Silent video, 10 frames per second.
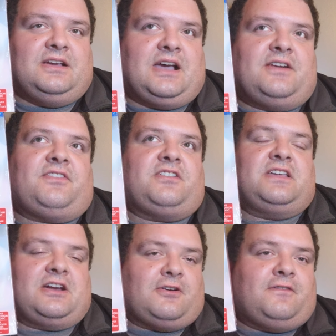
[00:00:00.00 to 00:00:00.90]
Out of all the
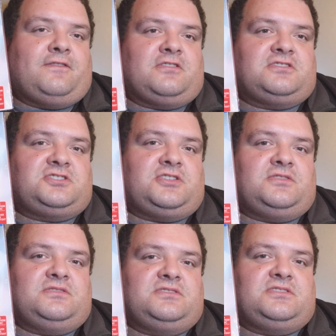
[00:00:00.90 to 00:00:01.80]
Arrowverse
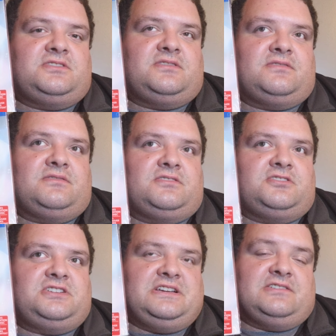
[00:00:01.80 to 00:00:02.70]
shows,
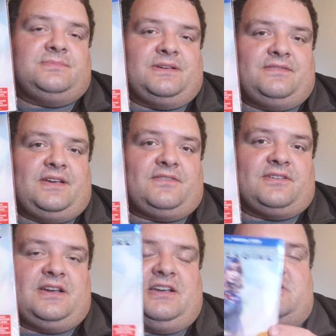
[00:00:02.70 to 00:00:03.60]
she is my
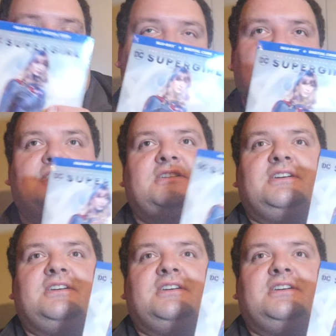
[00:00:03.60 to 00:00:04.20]
favorite, actually.